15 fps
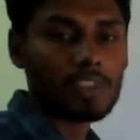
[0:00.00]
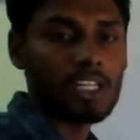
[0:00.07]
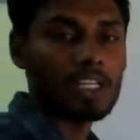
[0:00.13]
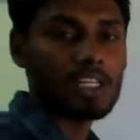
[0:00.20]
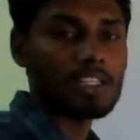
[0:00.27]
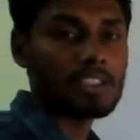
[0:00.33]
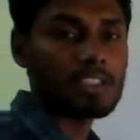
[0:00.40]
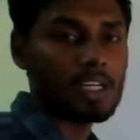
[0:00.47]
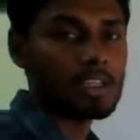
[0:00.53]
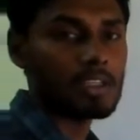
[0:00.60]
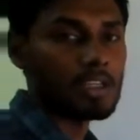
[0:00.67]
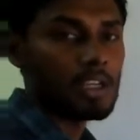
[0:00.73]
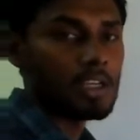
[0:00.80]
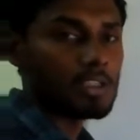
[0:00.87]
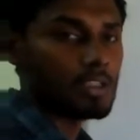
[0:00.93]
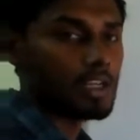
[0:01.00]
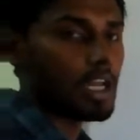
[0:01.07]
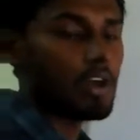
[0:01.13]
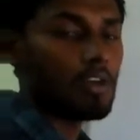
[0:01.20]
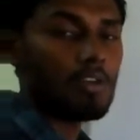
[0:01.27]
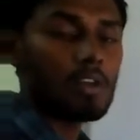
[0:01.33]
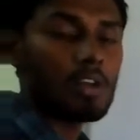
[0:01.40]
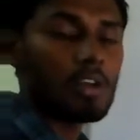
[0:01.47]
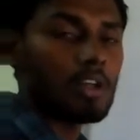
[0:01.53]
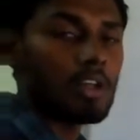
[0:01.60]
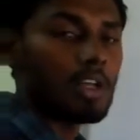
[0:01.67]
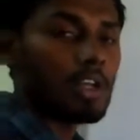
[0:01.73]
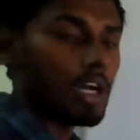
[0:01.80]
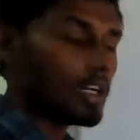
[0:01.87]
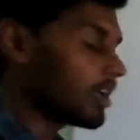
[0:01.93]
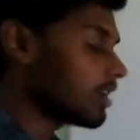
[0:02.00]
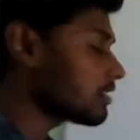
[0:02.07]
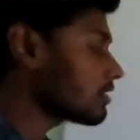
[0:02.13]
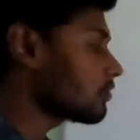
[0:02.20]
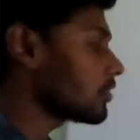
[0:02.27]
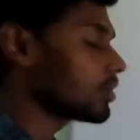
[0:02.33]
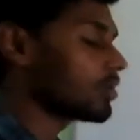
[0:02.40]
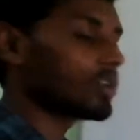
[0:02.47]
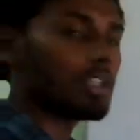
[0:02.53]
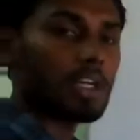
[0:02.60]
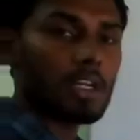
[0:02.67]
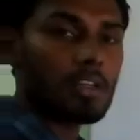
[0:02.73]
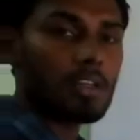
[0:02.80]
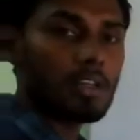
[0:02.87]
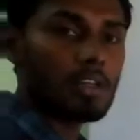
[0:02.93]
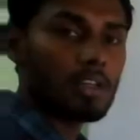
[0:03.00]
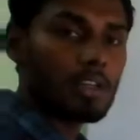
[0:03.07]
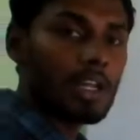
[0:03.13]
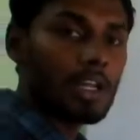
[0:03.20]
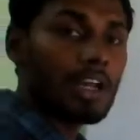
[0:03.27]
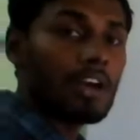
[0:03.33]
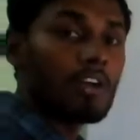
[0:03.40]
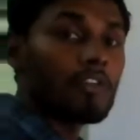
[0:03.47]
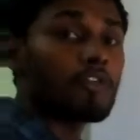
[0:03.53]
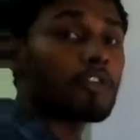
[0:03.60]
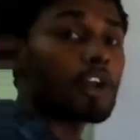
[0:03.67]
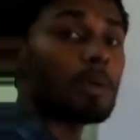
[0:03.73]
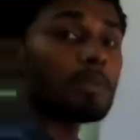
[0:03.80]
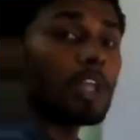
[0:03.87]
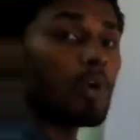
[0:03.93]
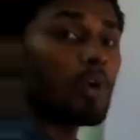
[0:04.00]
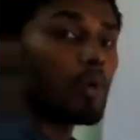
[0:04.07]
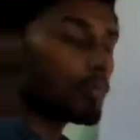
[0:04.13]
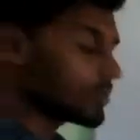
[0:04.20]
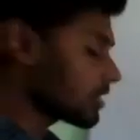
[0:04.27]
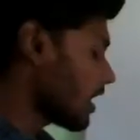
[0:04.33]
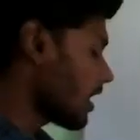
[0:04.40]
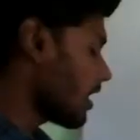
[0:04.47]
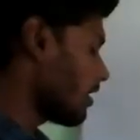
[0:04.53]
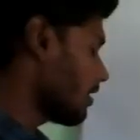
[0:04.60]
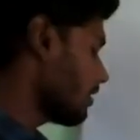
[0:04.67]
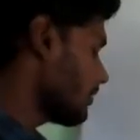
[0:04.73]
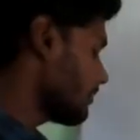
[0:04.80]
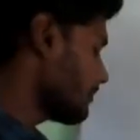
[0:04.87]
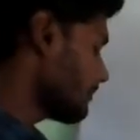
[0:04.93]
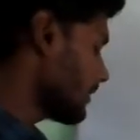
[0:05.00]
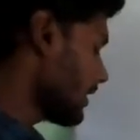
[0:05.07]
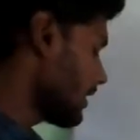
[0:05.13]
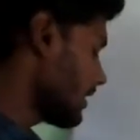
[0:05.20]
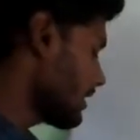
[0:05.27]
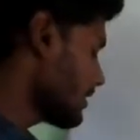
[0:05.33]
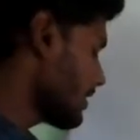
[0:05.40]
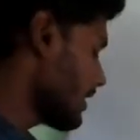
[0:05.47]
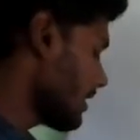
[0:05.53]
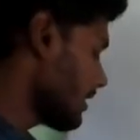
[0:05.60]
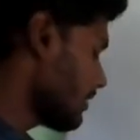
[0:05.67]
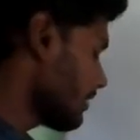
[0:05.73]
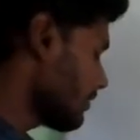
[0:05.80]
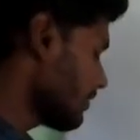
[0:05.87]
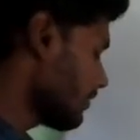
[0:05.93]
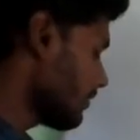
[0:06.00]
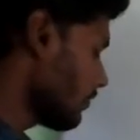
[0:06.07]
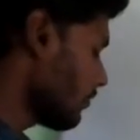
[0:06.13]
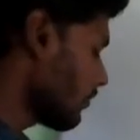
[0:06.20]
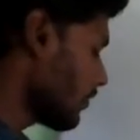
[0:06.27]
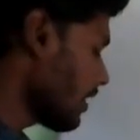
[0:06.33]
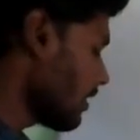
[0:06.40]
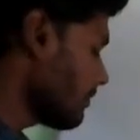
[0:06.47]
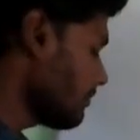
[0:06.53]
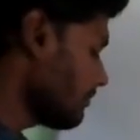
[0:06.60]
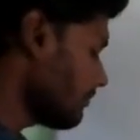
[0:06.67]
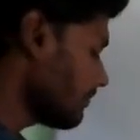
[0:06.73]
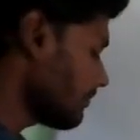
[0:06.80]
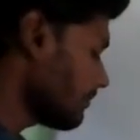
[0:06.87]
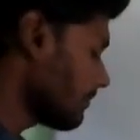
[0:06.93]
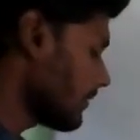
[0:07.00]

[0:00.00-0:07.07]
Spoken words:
Understand? So now, and also we know that from the Ohm's law, understanding, from